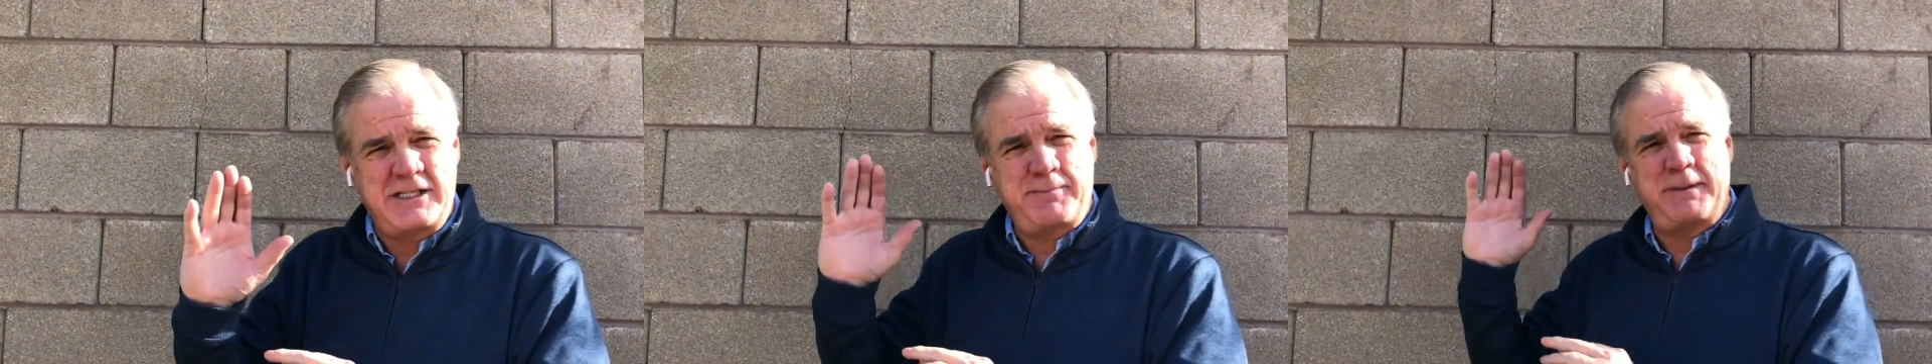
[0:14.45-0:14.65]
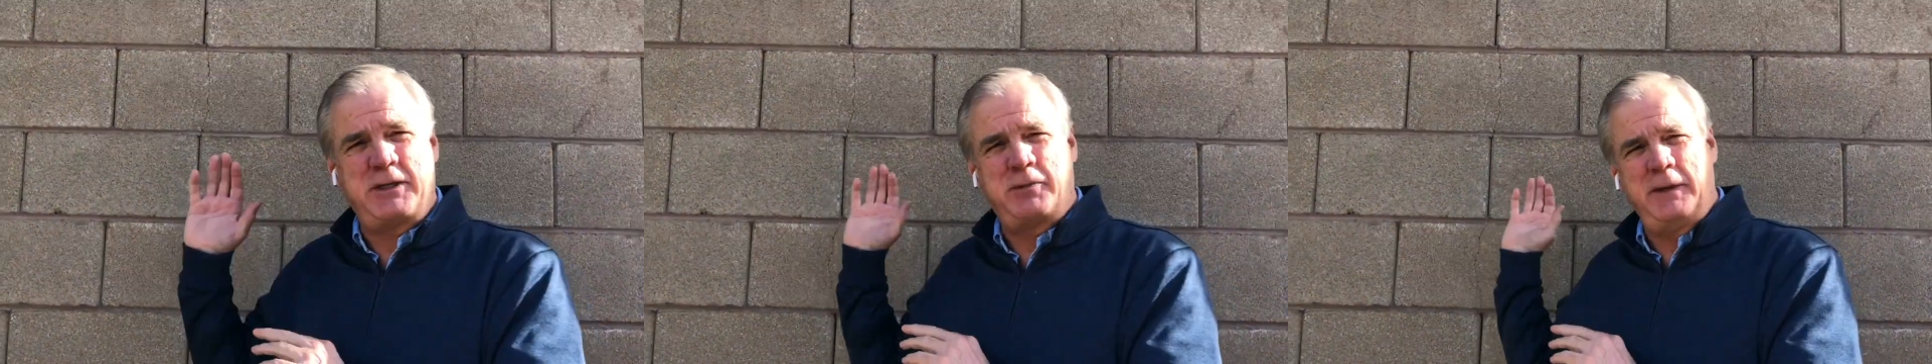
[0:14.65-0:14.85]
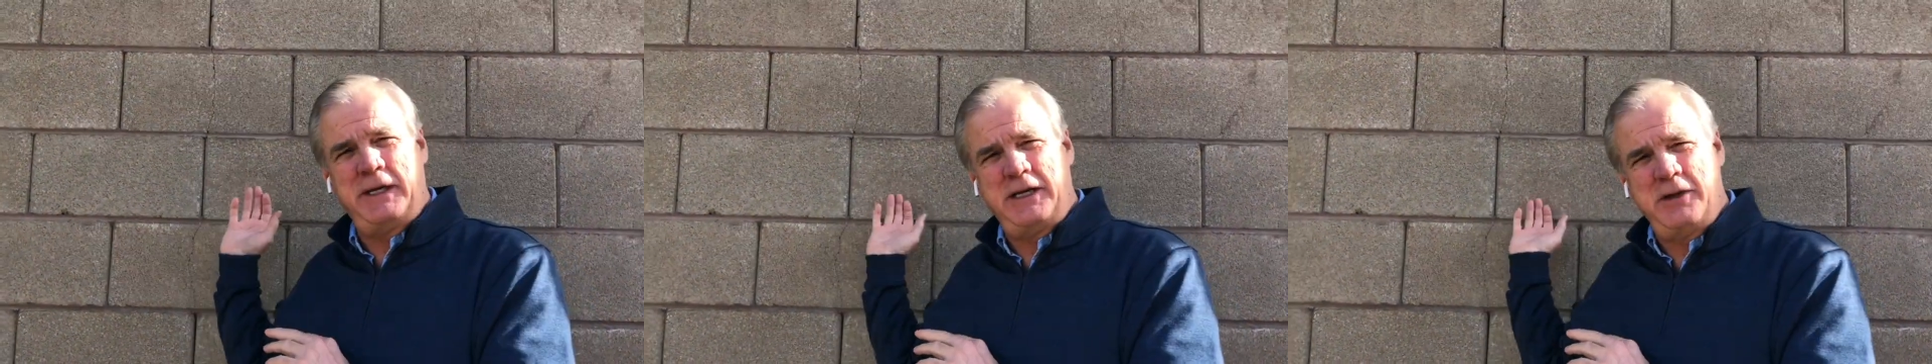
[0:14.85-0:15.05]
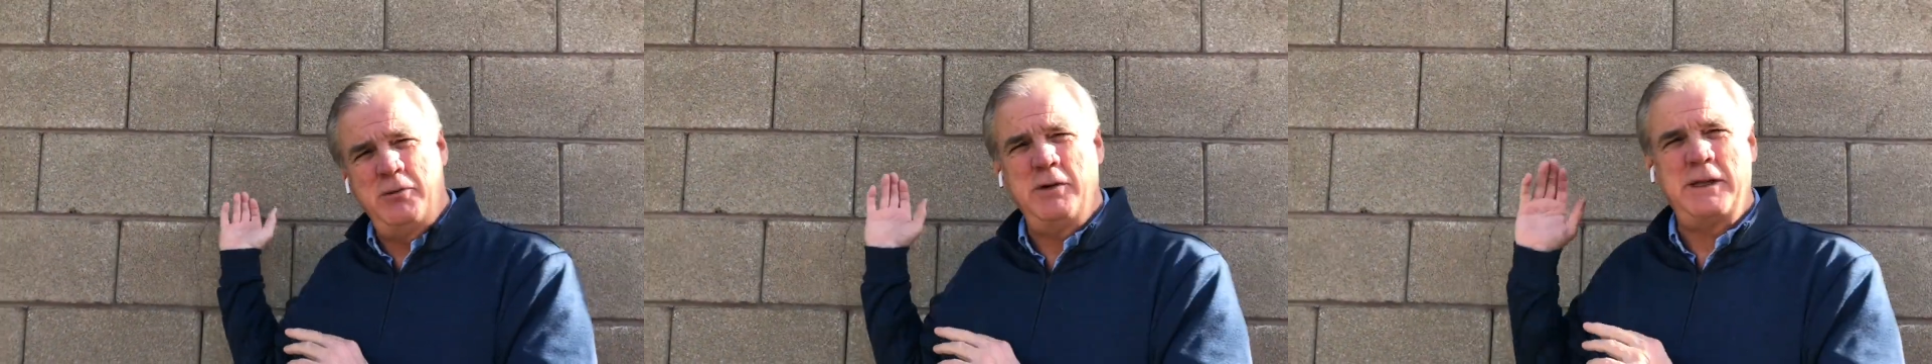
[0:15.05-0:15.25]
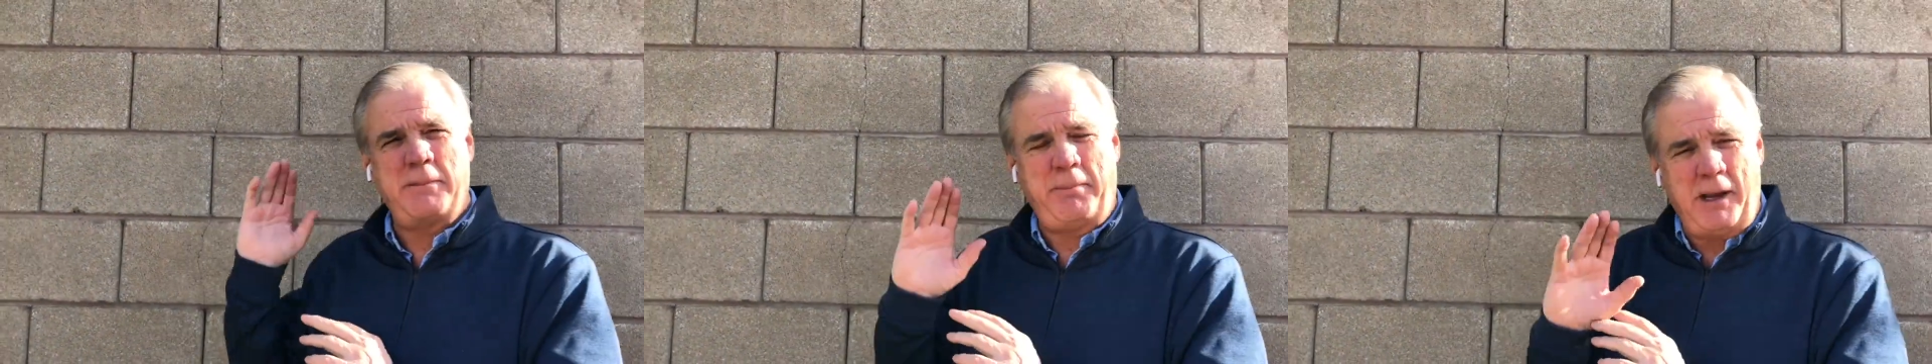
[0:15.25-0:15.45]
between you
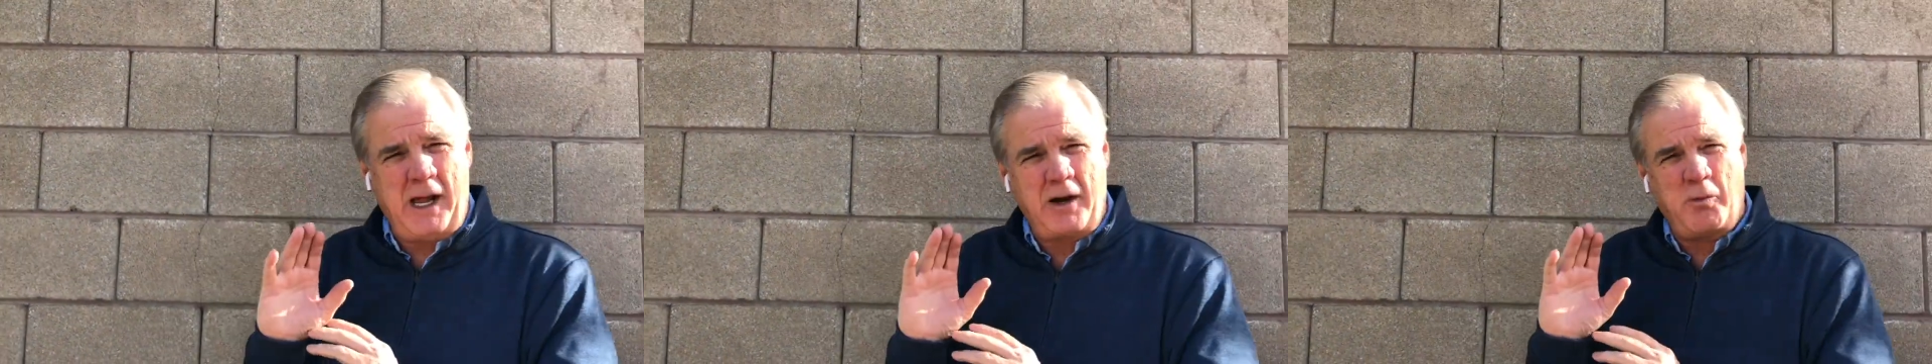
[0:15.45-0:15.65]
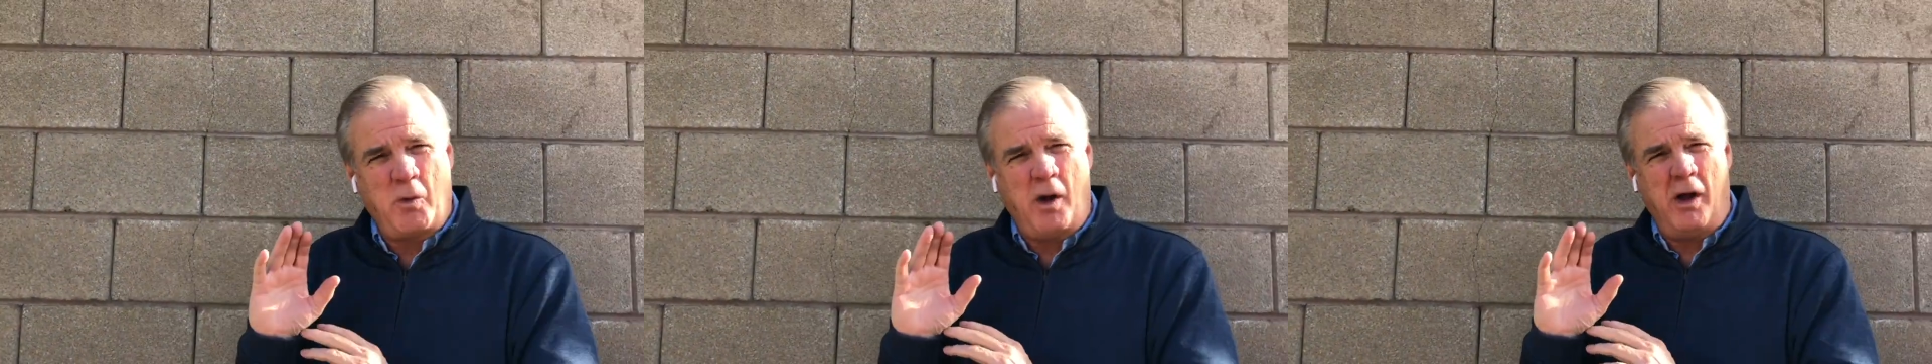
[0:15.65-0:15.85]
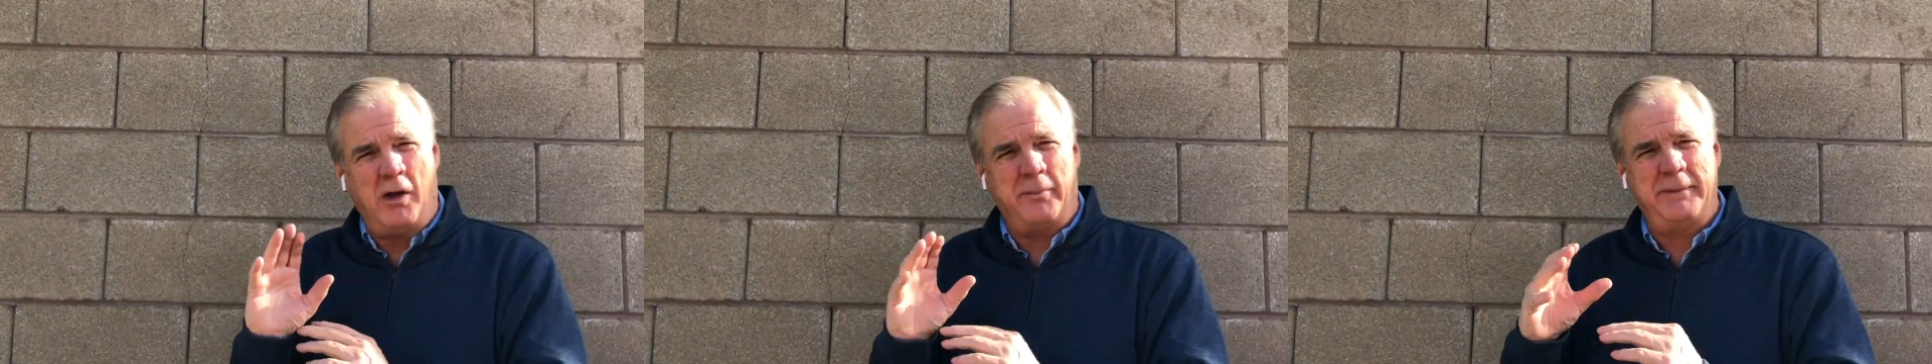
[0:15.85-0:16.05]
and the block wall,